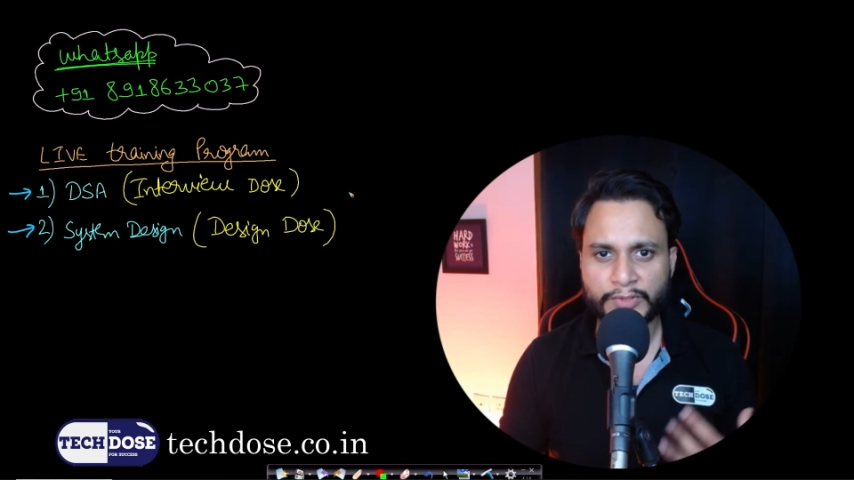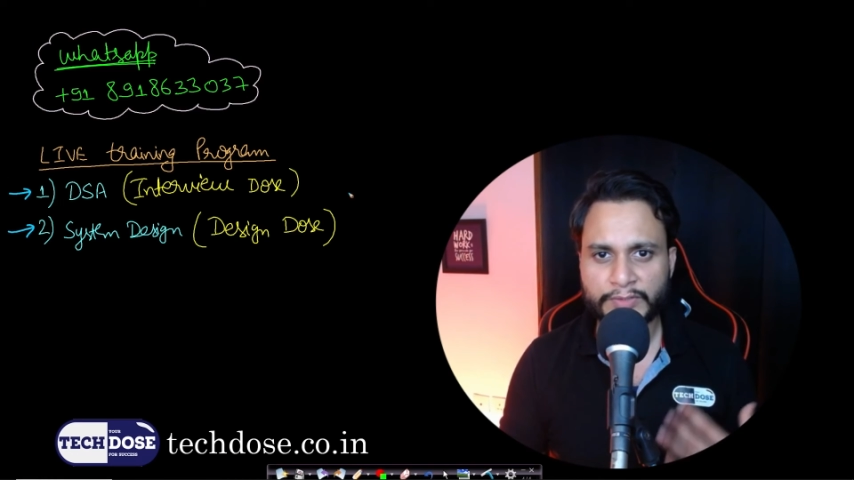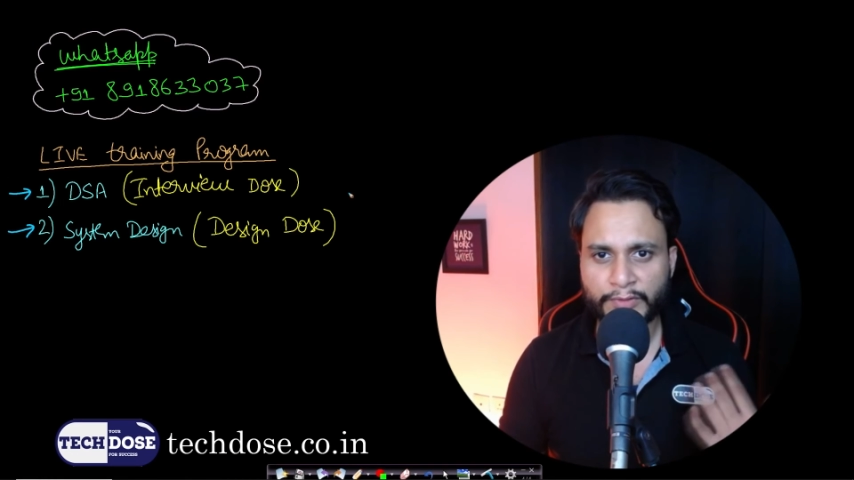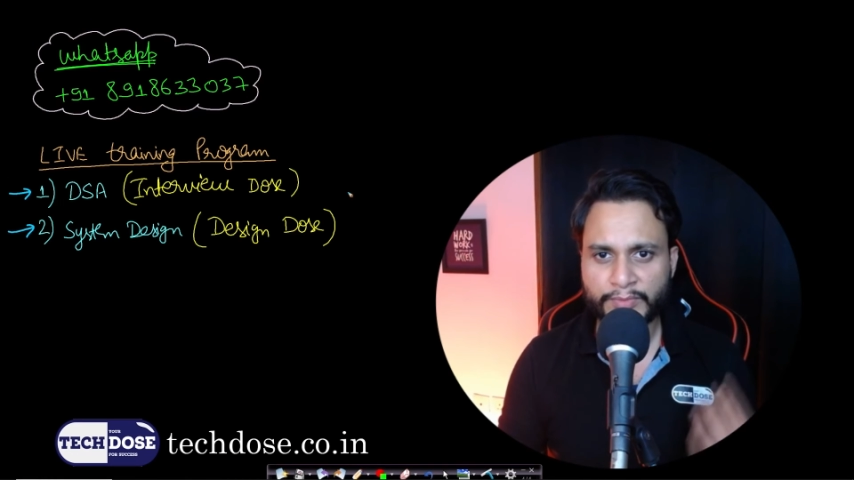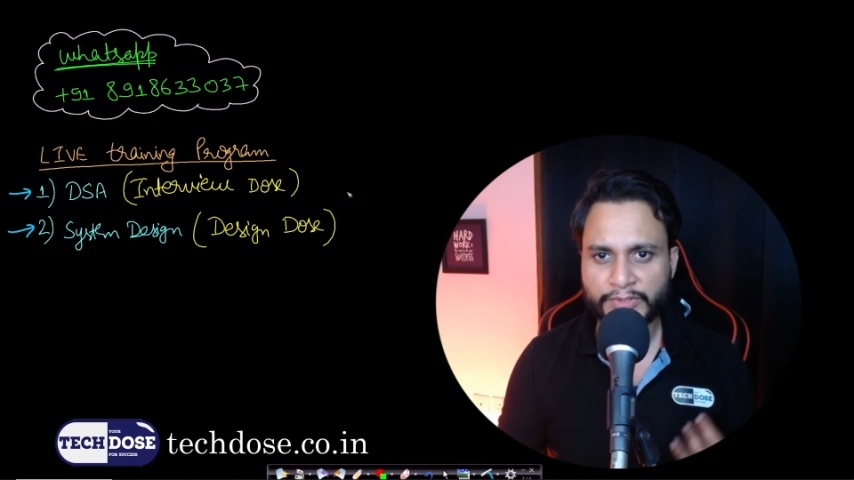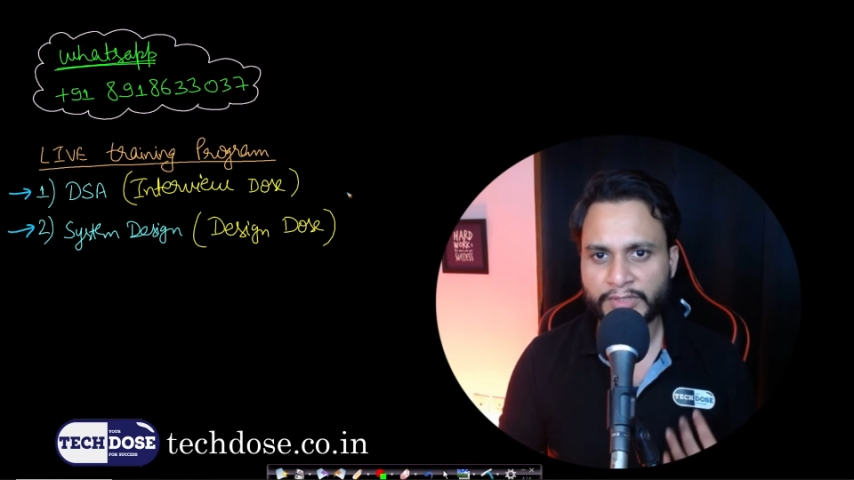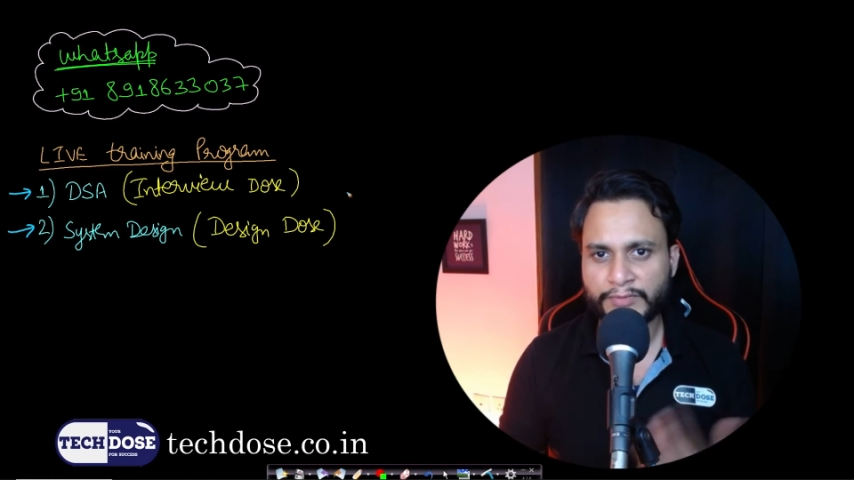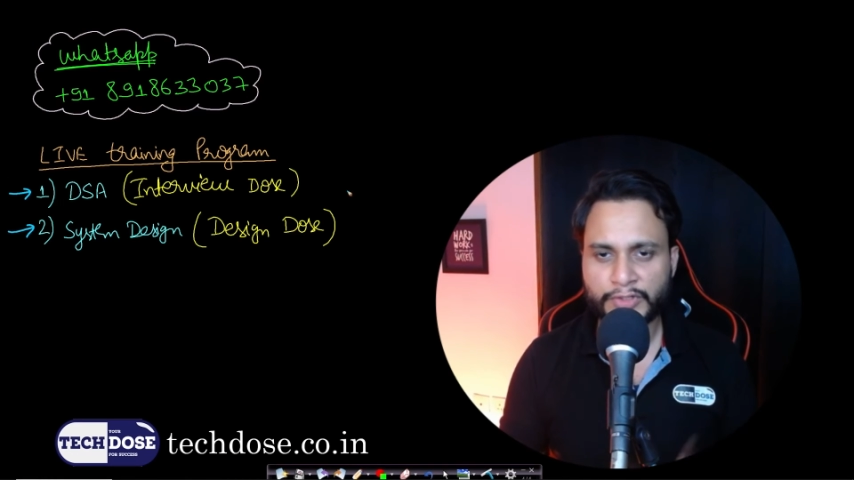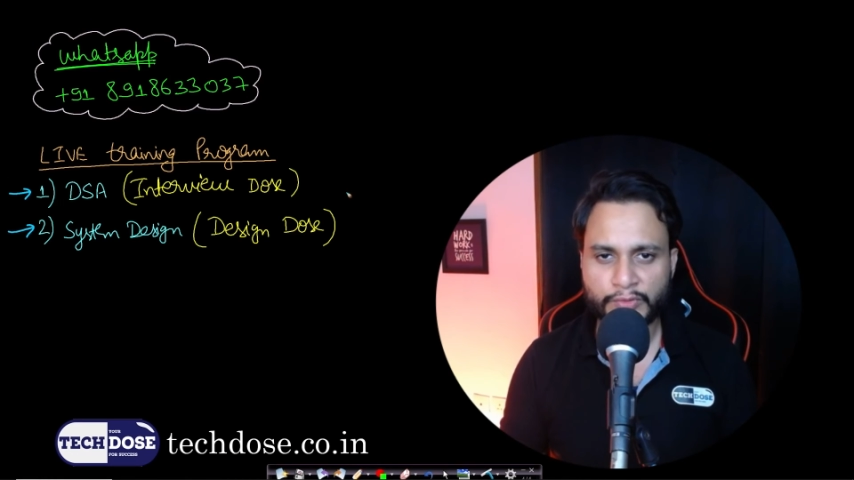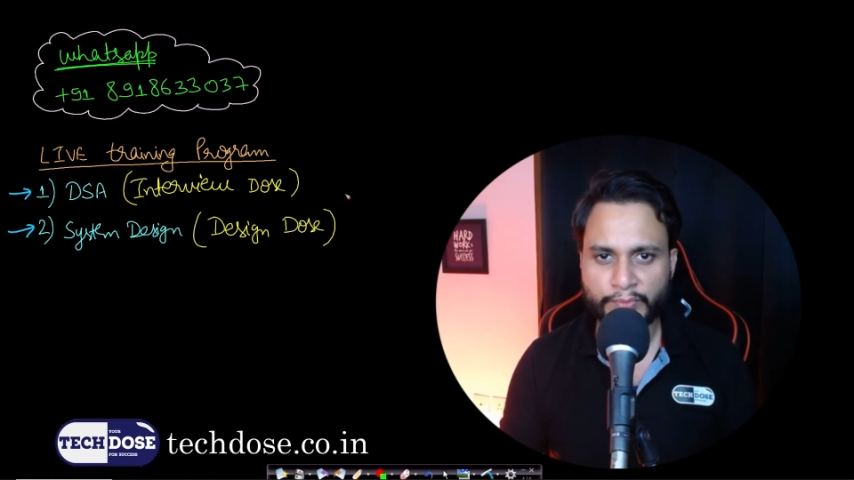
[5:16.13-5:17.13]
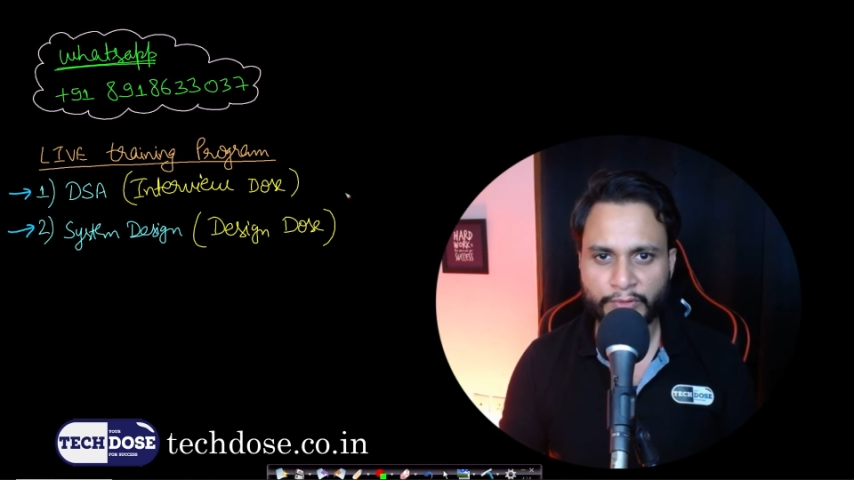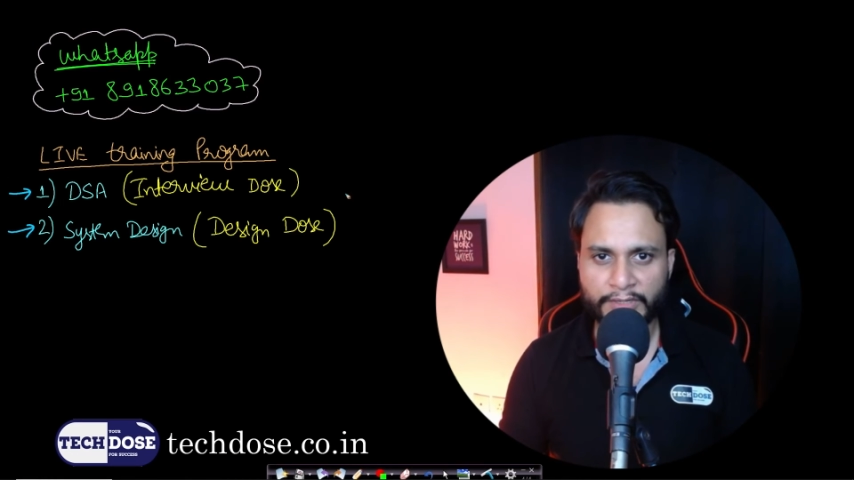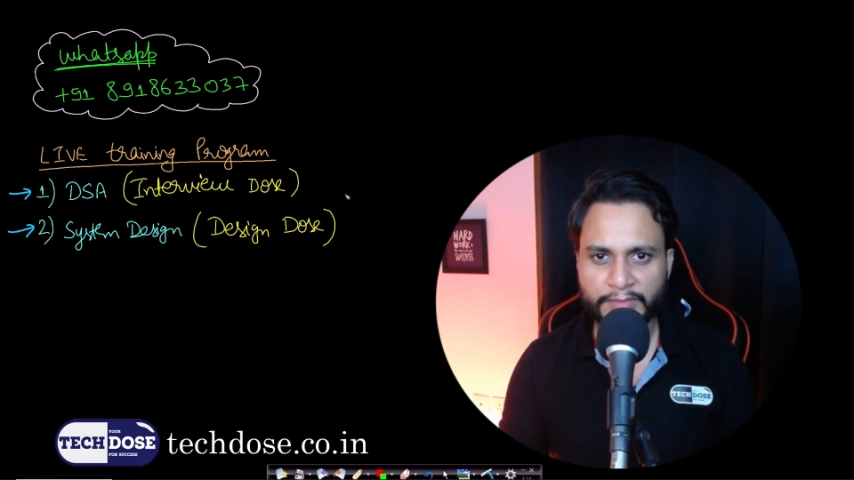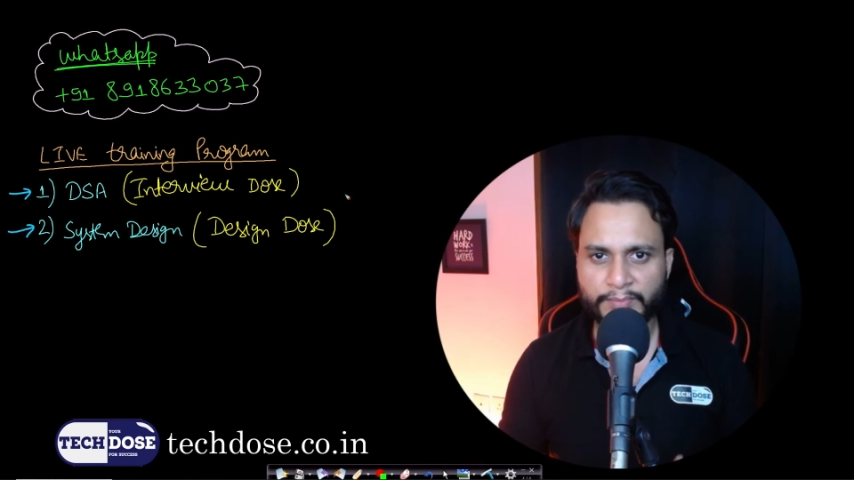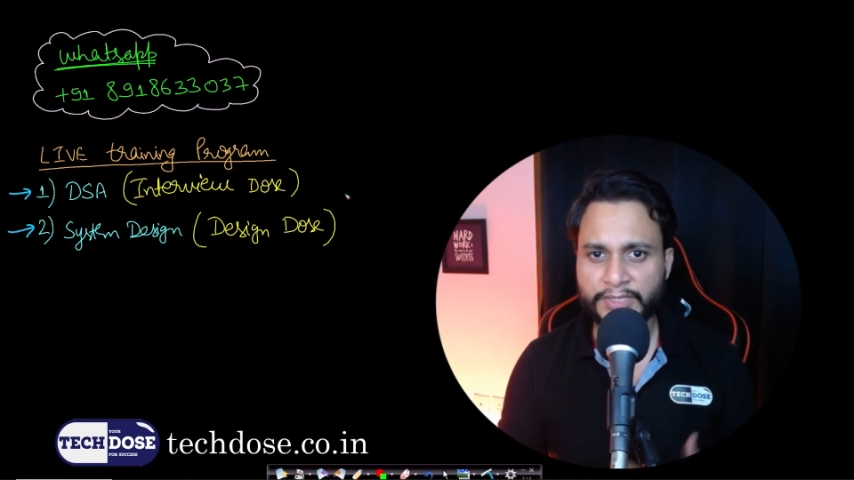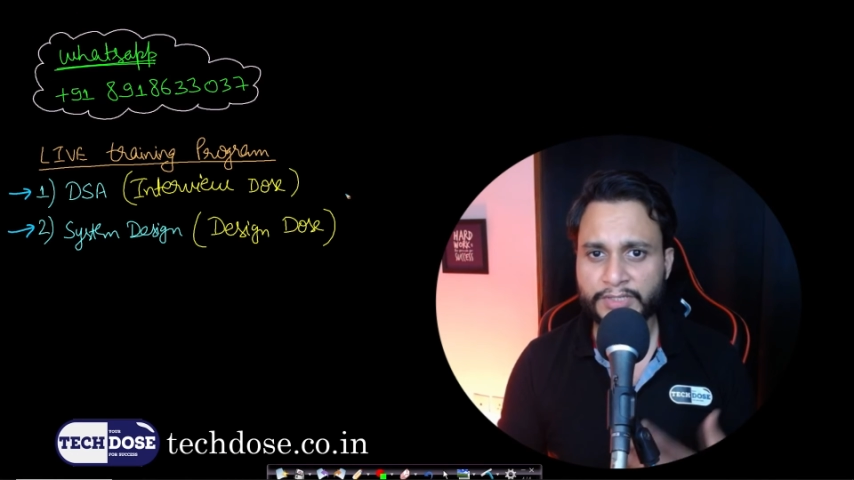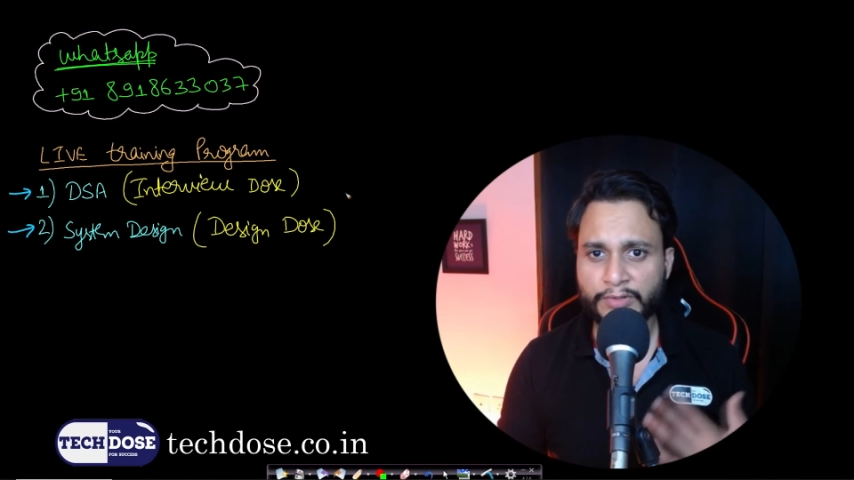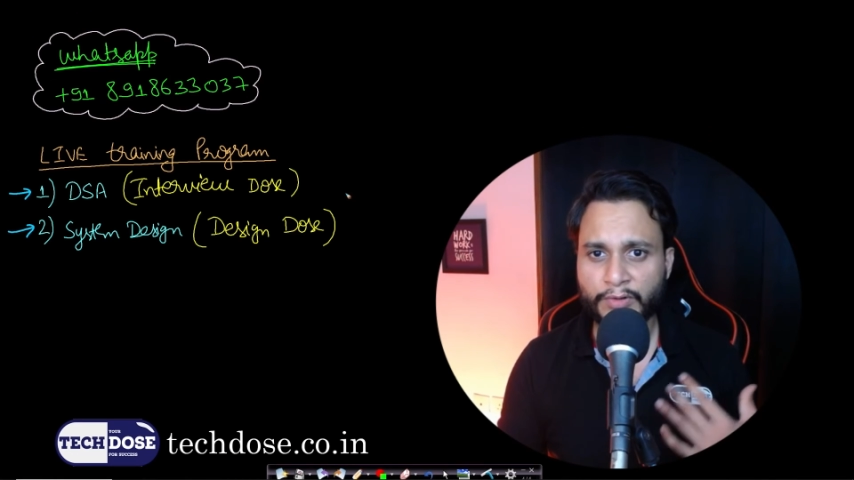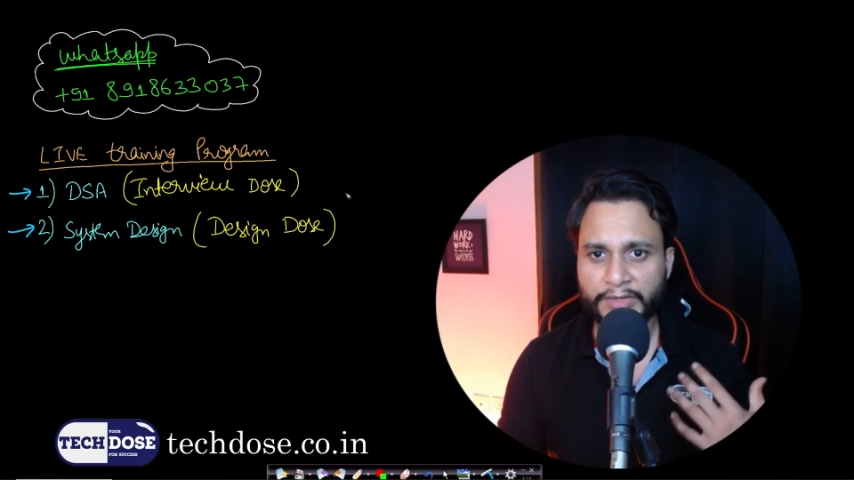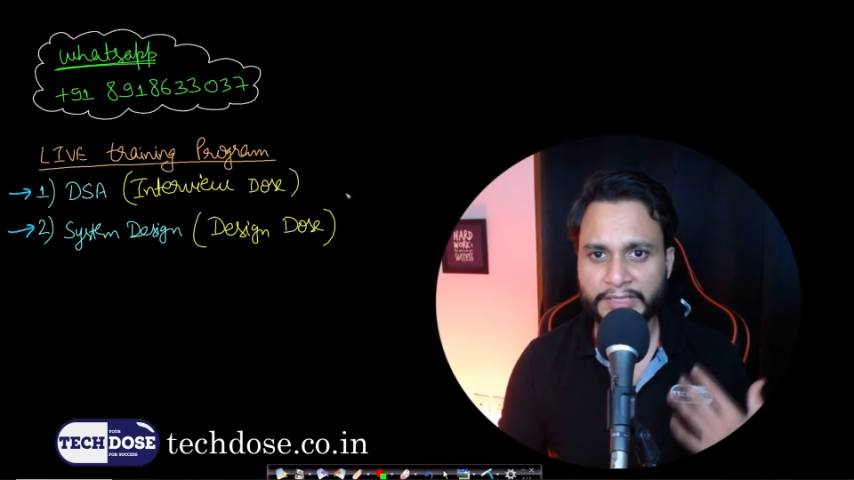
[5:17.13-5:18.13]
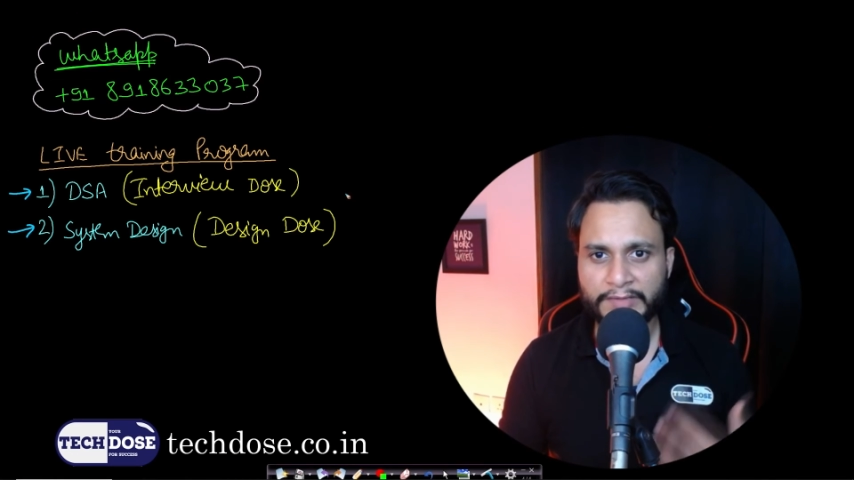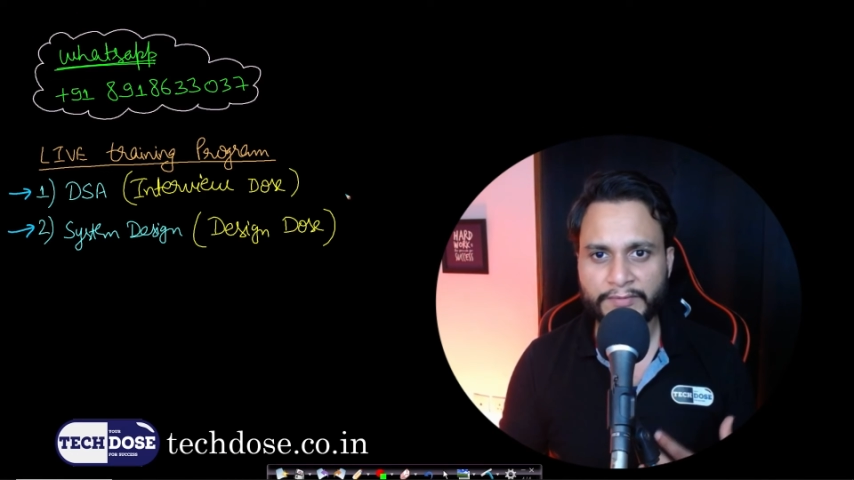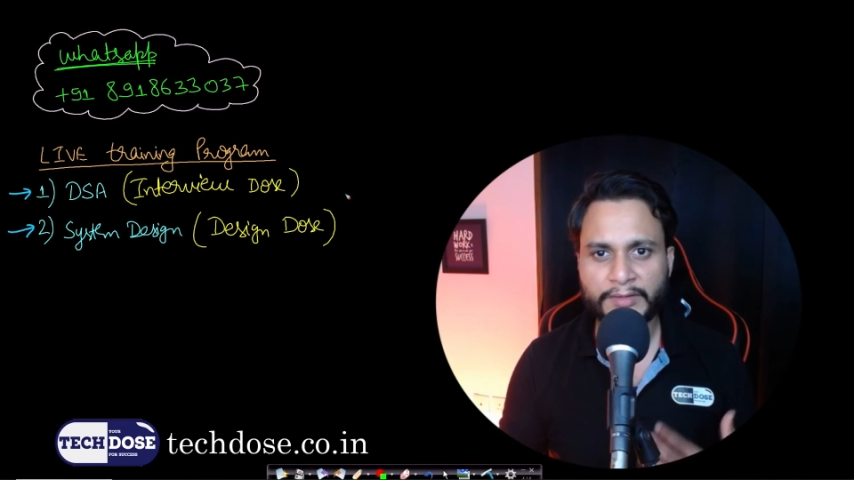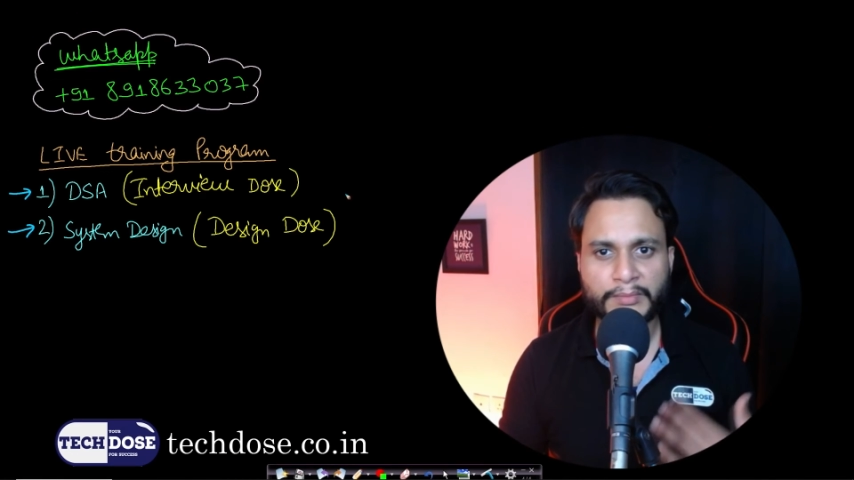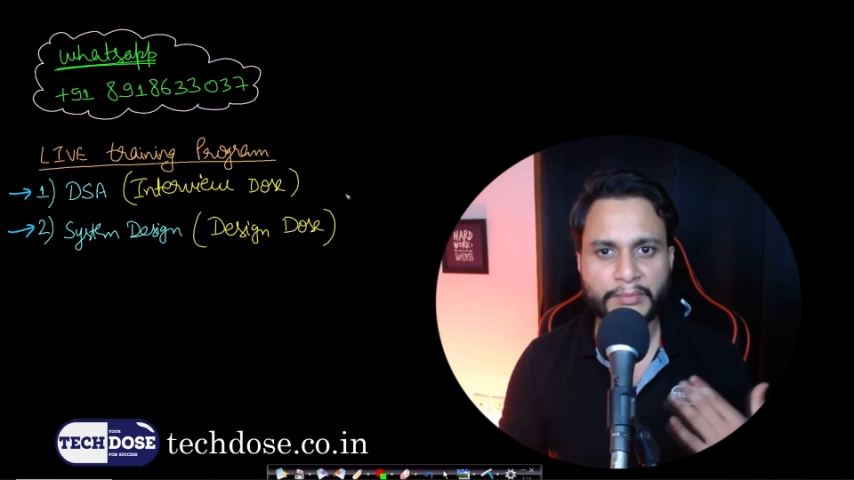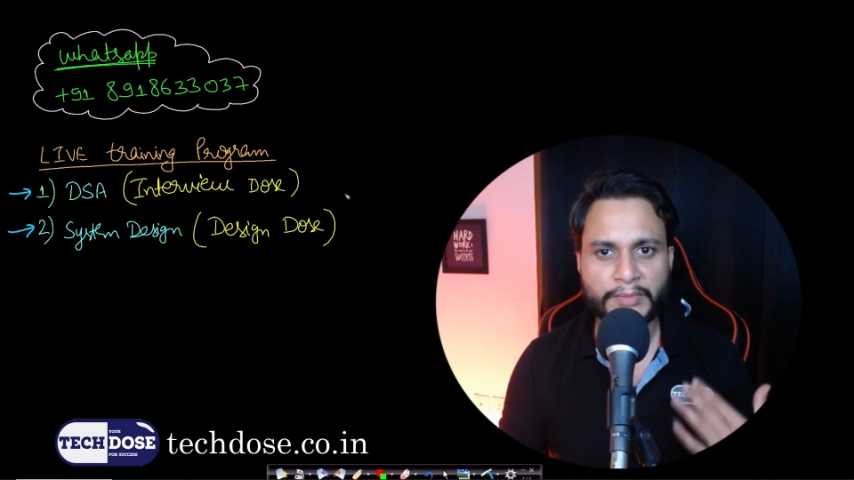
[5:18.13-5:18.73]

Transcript: switch from service to product based, or even